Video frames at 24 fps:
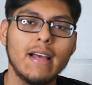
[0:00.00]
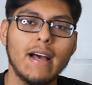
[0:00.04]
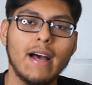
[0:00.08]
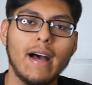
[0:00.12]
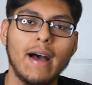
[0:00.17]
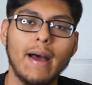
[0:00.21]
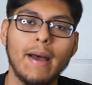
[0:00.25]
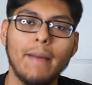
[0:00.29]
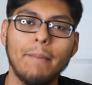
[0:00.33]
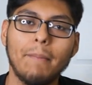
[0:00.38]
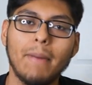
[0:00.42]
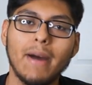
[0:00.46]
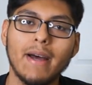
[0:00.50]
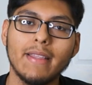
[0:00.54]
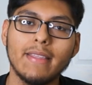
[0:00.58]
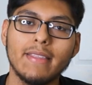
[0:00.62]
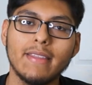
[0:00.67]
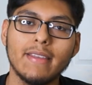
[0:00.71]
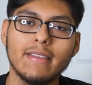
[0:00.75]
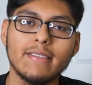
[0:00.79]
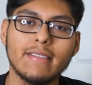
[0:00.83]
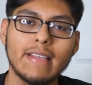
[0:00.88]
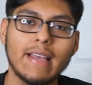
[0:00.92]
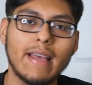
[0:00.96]
I bought
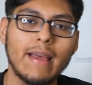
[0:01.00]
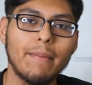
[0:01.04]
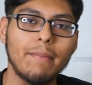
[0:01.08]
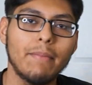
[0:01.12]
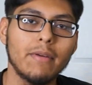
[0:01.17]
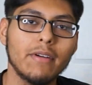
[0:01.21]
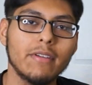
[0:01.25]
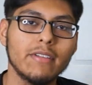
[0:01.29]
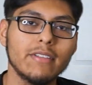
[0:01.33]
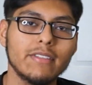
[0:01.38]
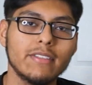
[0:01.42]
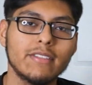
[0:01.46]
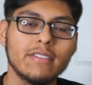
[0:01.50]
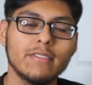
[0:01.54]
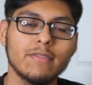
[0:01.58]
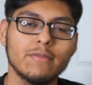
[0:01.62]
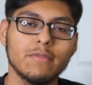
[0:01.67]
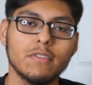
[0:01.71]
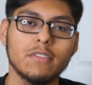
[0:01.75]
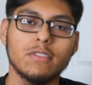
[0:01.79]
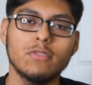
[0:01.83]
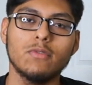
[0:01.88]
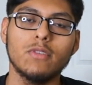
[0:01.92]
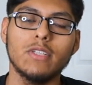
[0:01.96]
these at Burlington
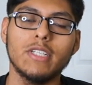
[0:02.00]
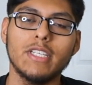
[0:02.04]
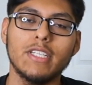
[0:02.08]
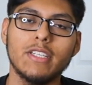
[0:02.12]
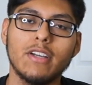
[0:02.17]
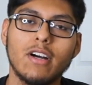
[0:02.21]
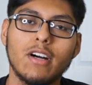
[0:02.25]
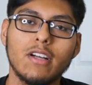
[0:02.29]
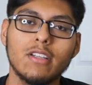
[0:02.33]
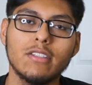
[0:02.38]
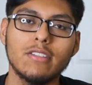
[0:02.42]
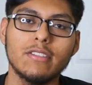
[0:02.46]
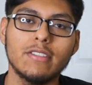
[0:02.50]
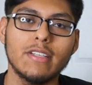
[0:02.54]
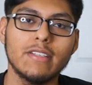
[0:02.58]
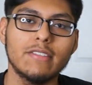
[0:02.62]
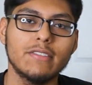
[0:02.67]
for $20.